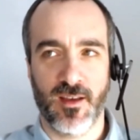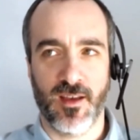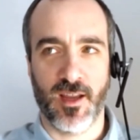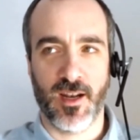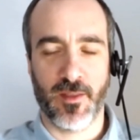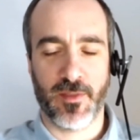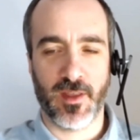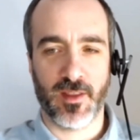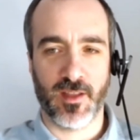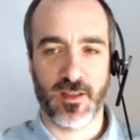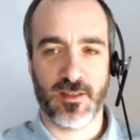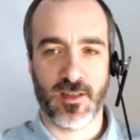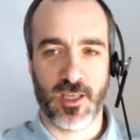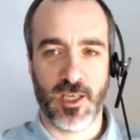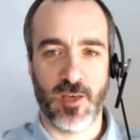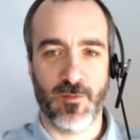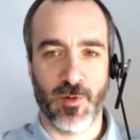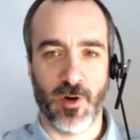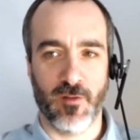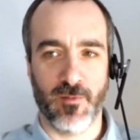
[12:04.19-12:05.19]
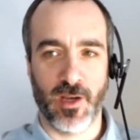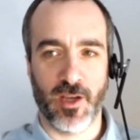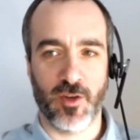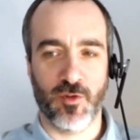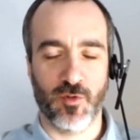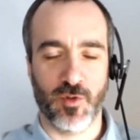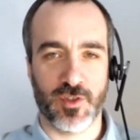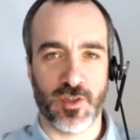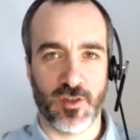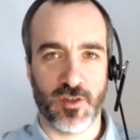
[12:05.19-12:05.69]
And I think that's a key part of my
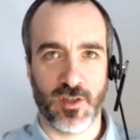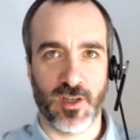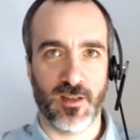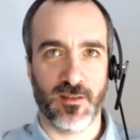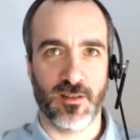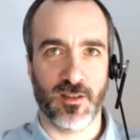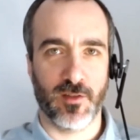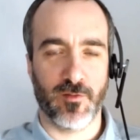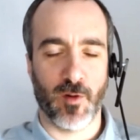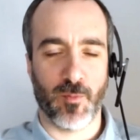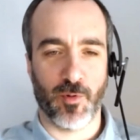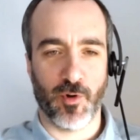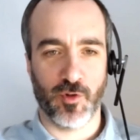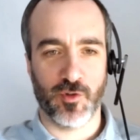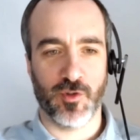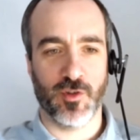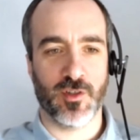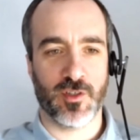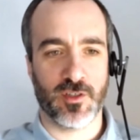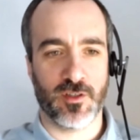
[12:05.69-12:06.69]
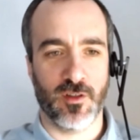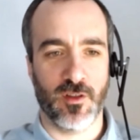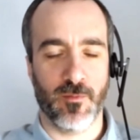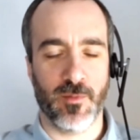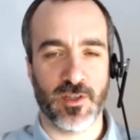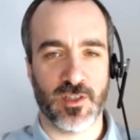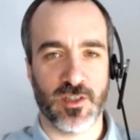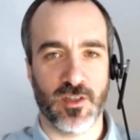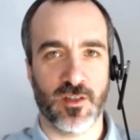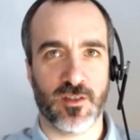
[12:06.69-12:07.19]
role, is to try and deliver products to the
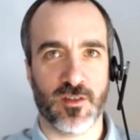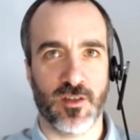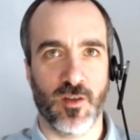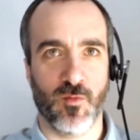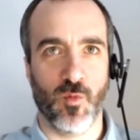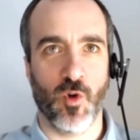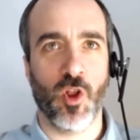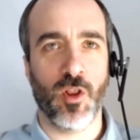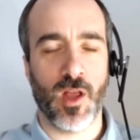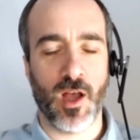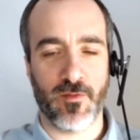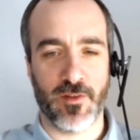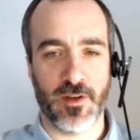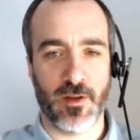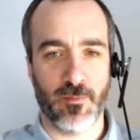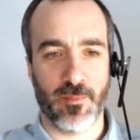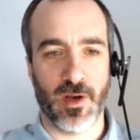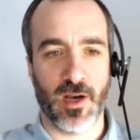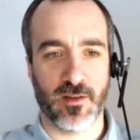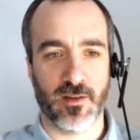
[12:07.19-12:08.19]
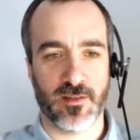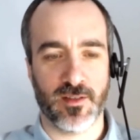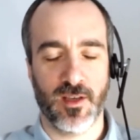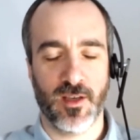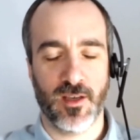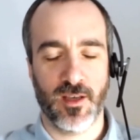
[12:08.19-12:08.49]
business that will have an impact